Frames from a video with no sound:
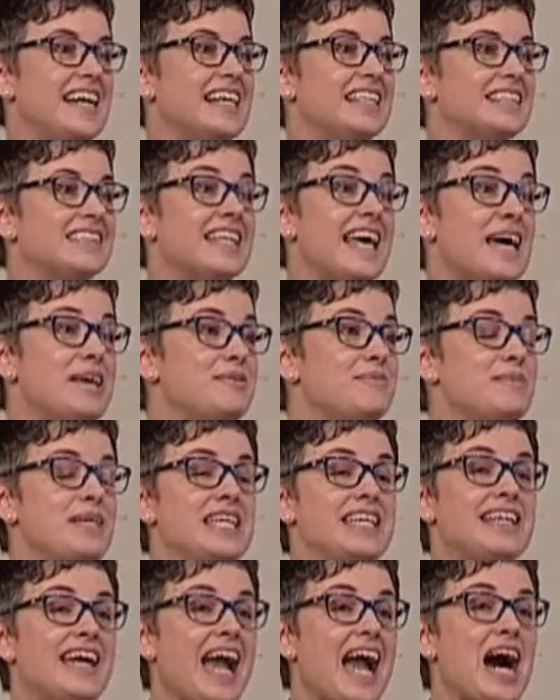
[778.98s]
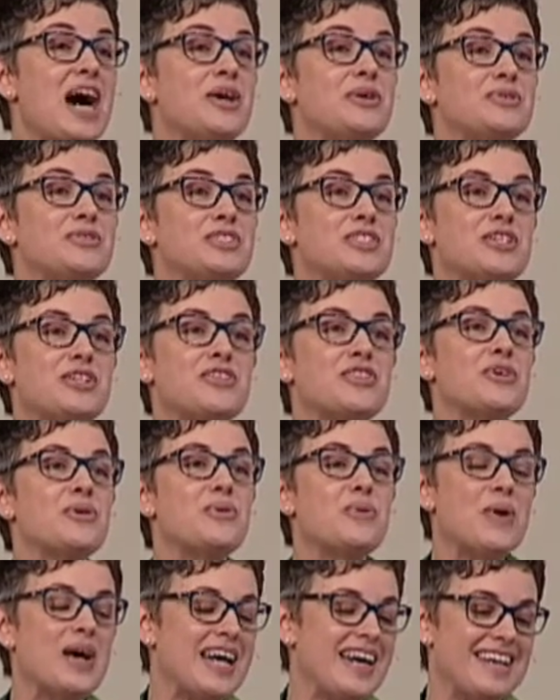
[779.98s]
Let me count the
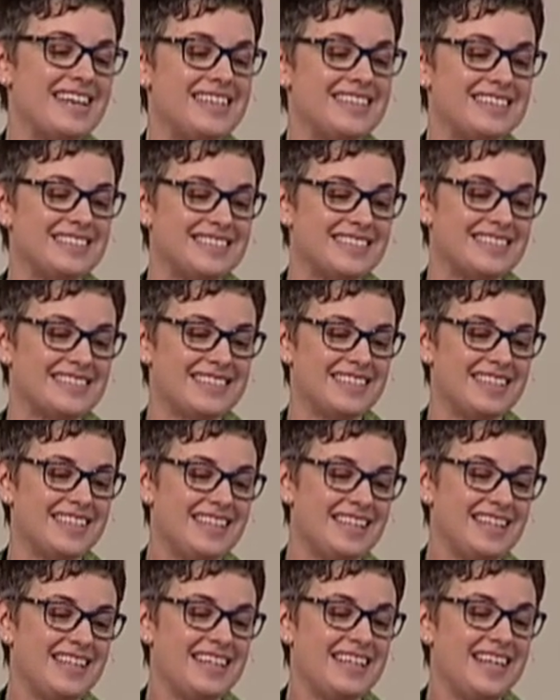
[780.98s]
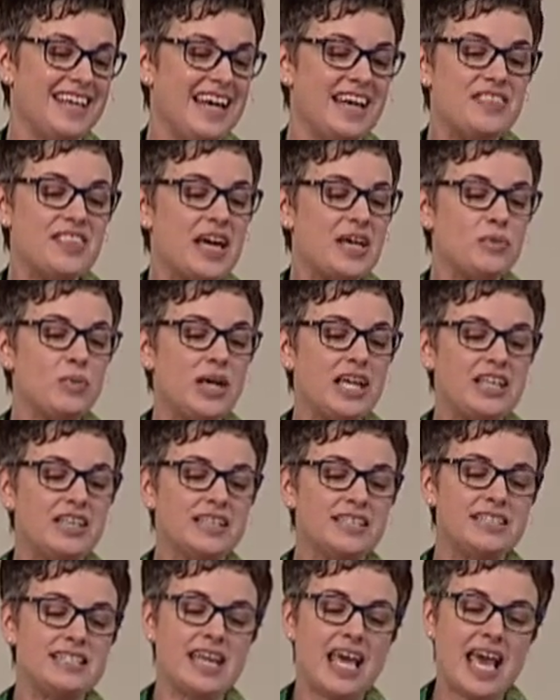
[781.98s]
ways." And then we
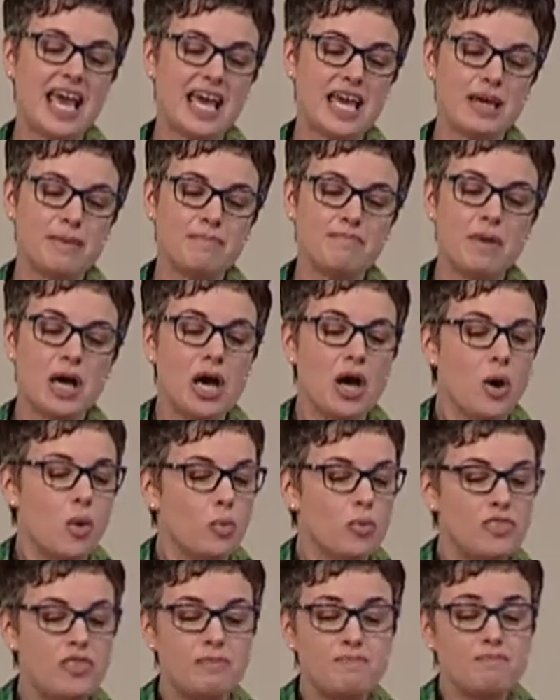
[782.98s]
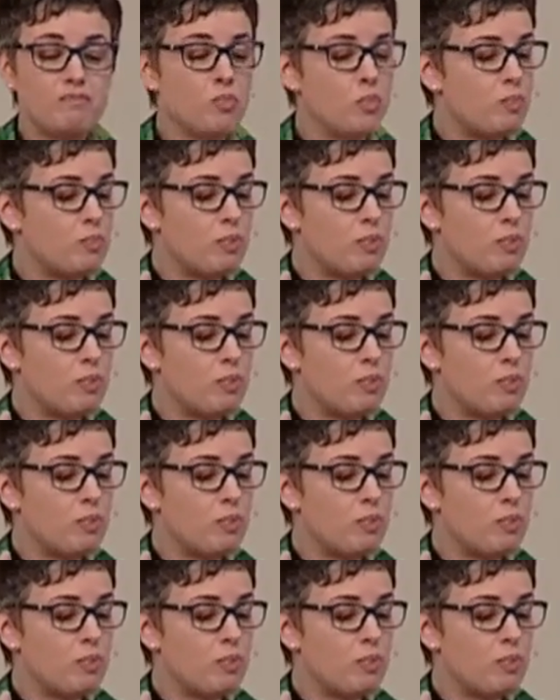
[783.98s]
could name